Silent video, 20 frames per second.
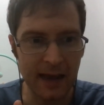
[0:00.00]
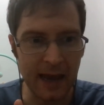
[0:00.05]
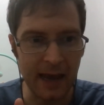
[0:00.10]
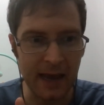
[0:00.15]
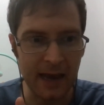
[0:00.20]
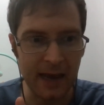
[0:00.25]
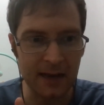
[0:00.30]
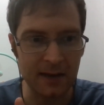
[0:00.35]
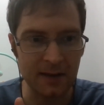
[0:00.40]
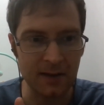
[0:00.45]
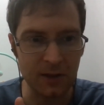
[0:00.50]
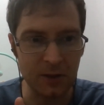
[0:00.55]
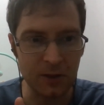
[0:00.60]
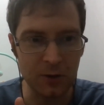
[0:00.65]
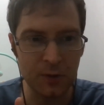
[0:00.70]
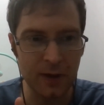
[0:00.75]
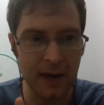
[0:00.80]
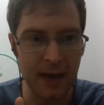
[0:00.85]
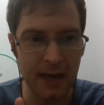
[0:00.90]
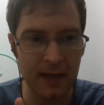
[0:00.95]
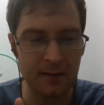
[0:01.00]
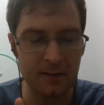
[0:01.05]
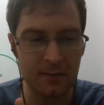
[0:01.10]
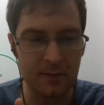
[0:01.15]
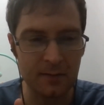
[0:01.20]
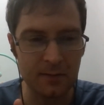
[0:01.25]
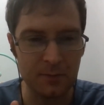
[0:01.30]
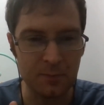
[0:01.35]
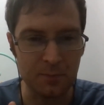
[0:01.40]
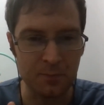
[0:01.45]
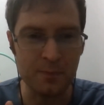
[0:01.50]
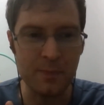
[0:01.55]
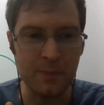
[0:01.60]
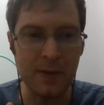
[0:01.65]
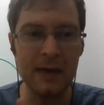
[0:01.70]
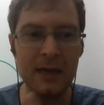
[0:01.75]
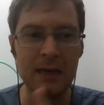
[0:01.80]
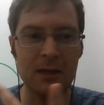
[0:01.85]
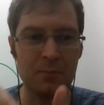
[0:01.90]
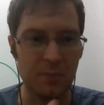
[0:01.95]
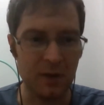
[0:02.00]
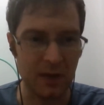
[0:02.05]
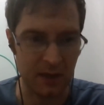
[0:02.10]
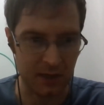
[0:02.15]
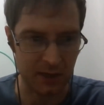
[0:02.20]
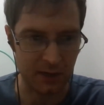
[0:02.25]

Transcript: And you can't make it be